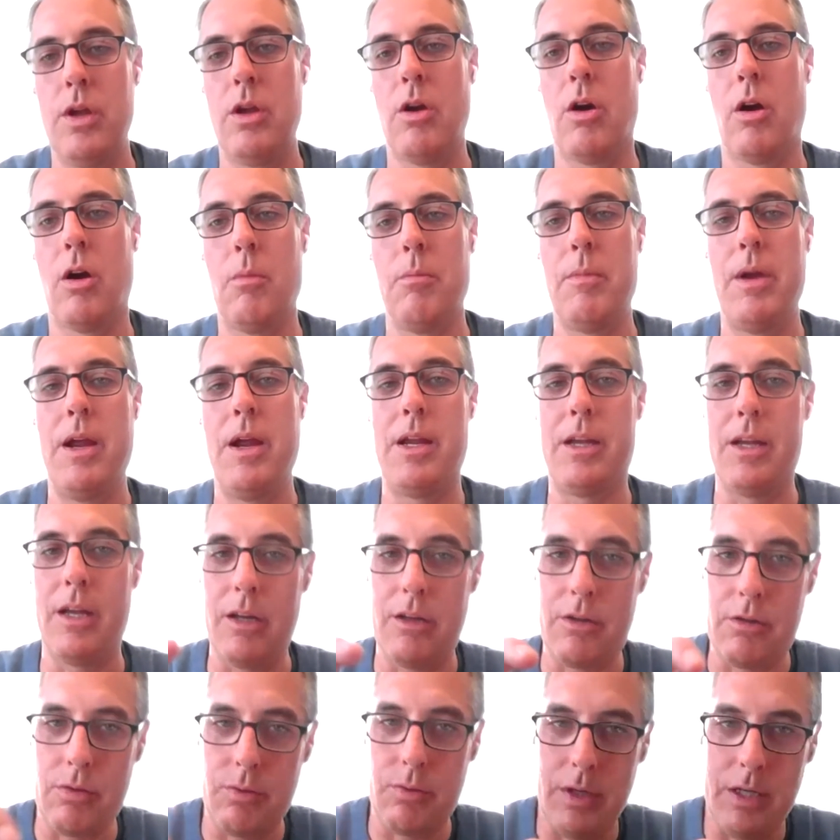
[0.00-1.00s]
we are
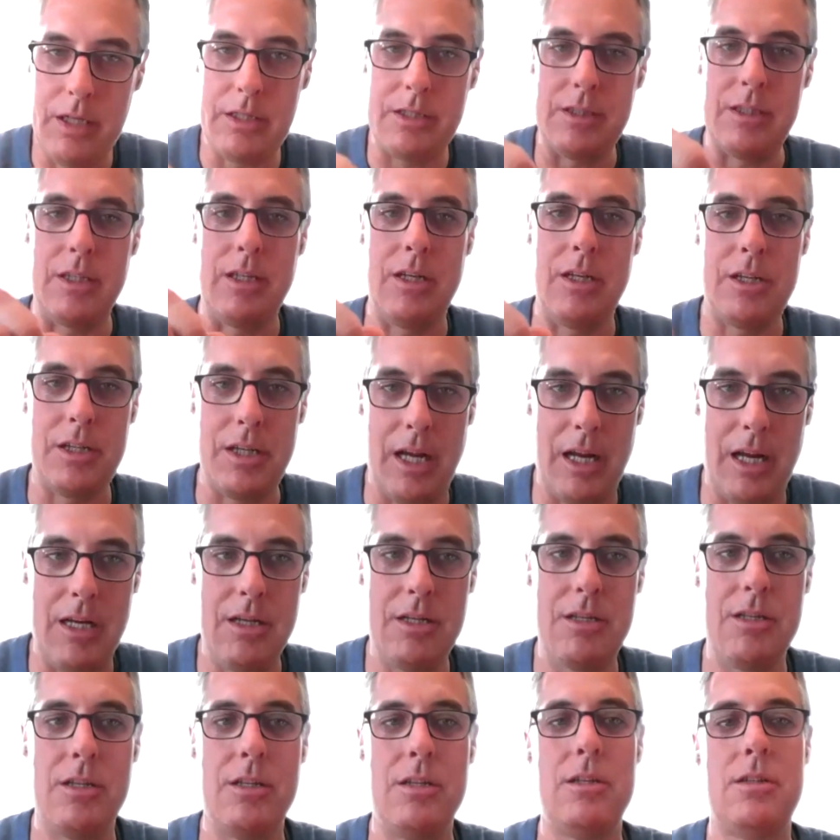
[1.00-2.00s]
making tweaks and
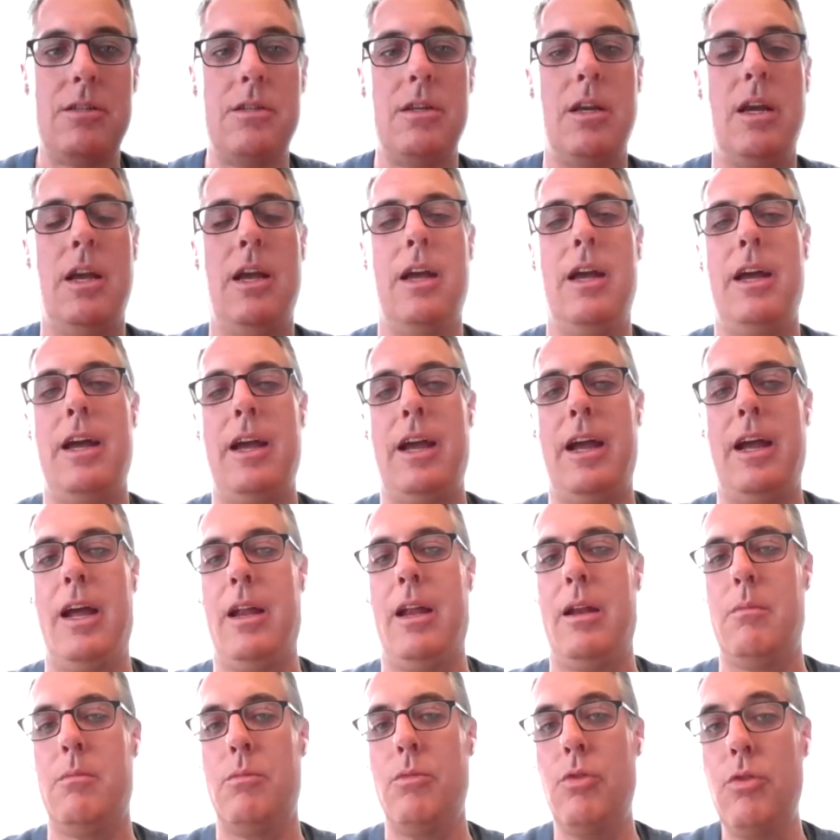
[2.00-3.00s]
changes
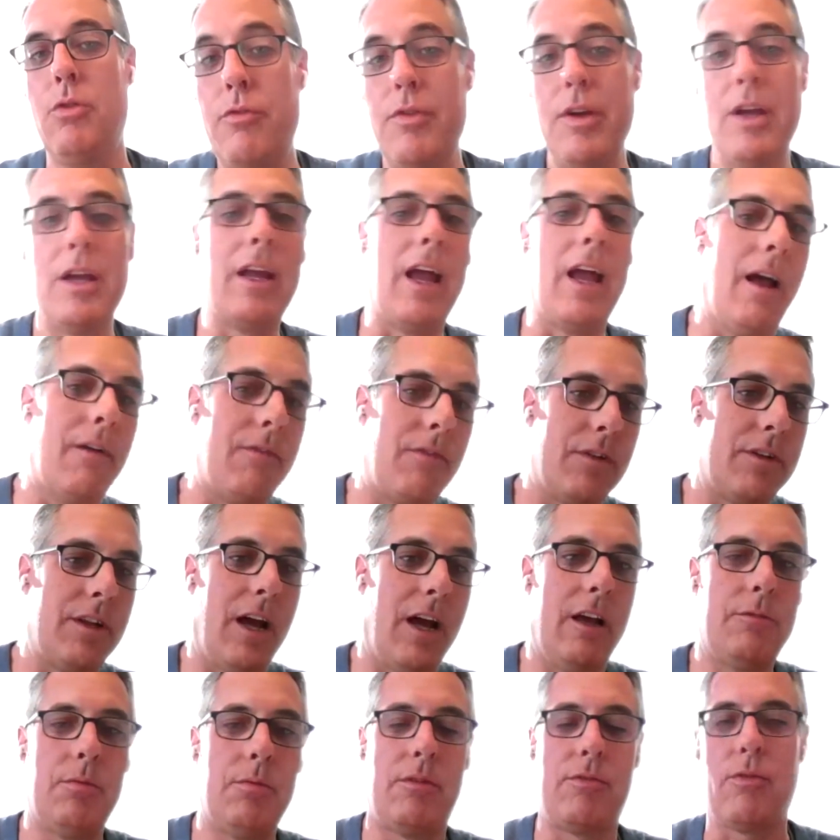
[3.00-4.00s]
and moving
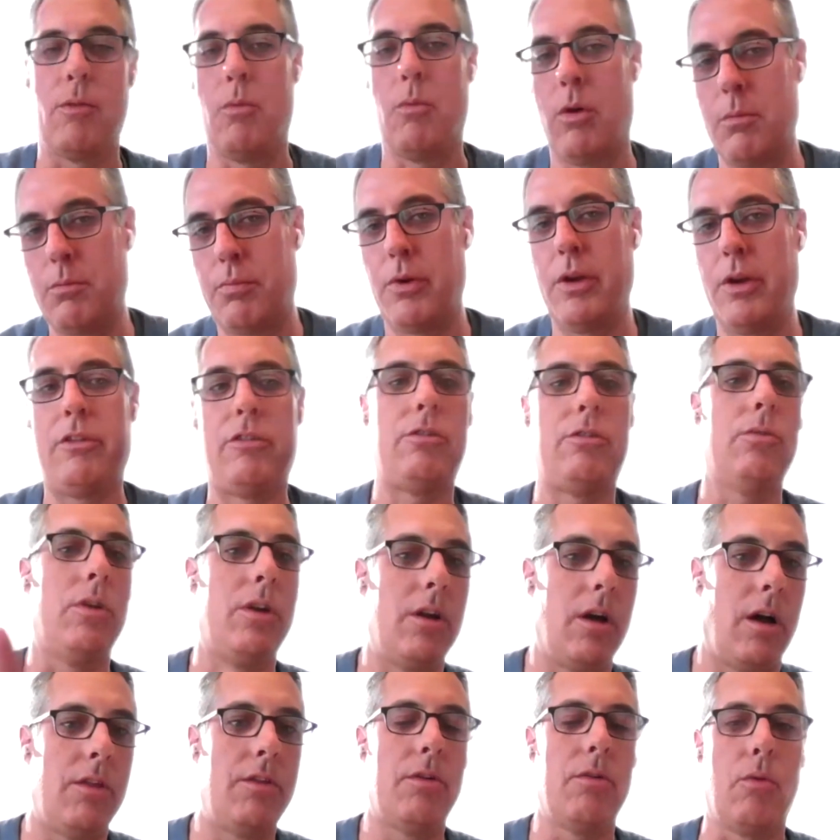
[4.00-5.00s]
advertisements from one place to another,
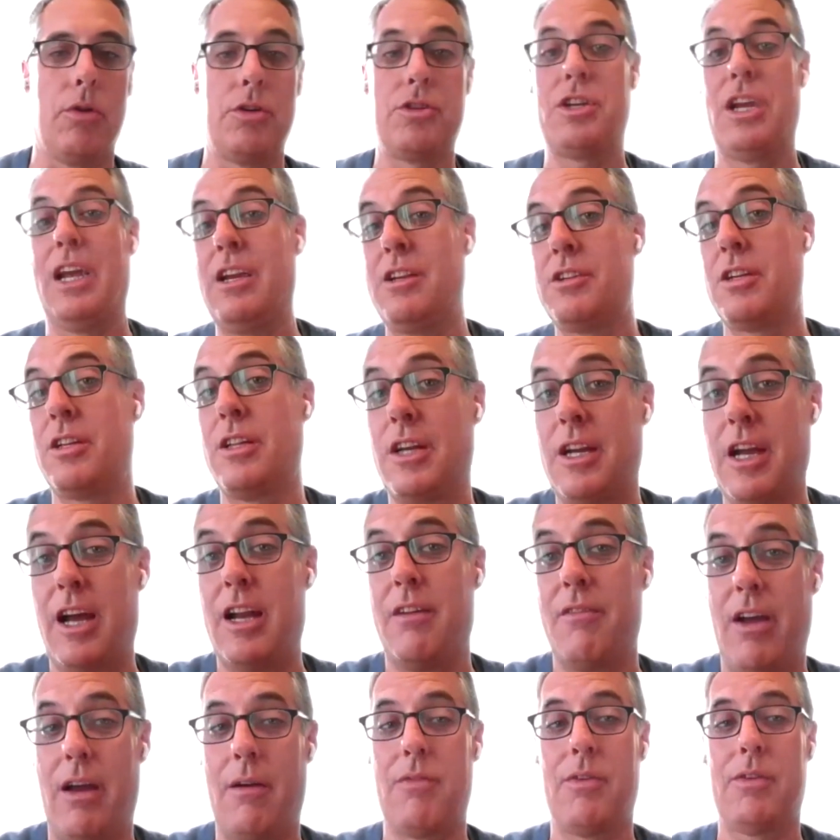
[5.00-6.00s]
or changing the kind of
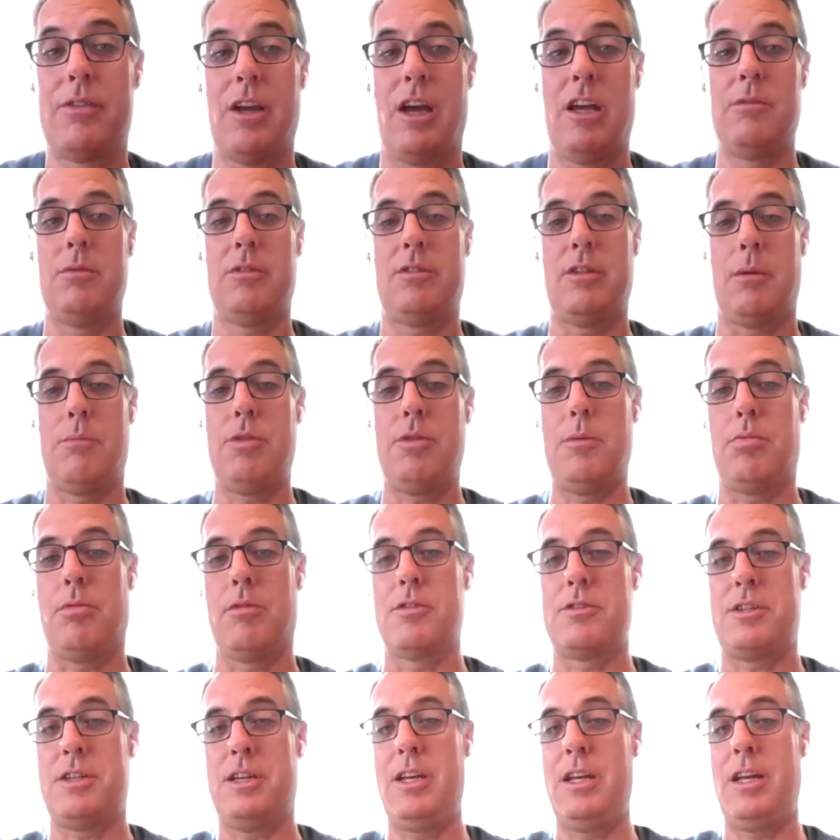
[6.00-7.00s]
advertisements that people are
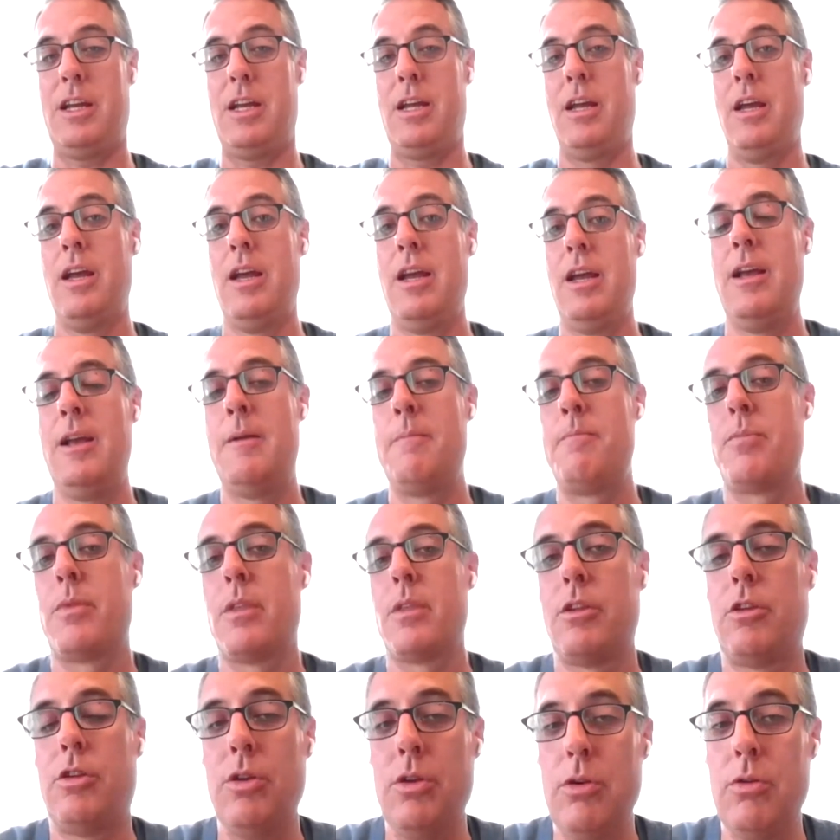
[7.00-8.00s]
seeing
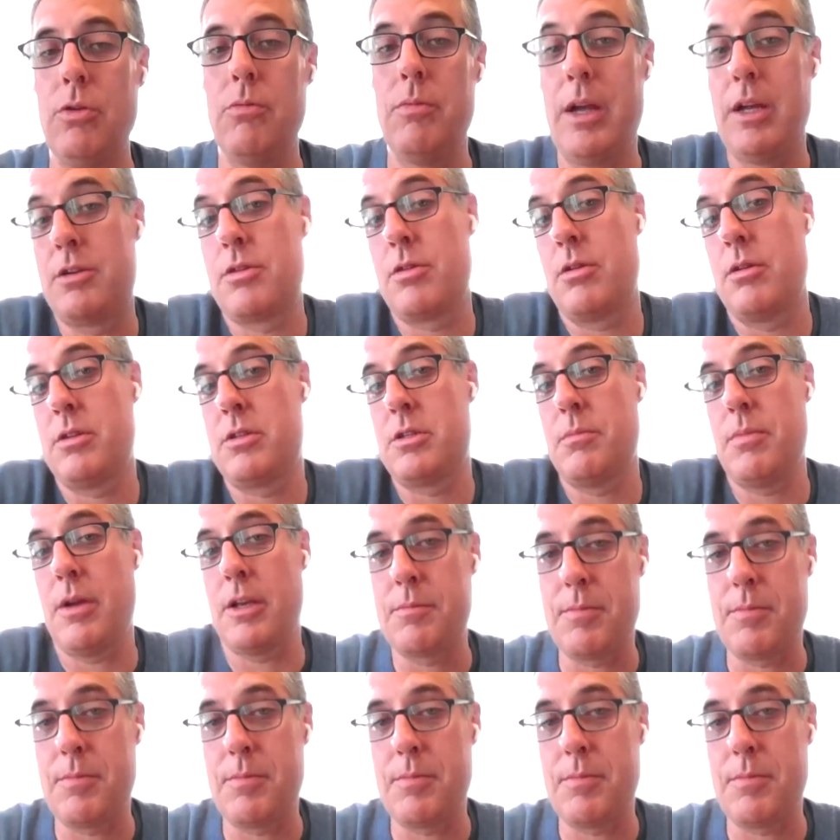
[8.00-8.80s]
to make sure it's the best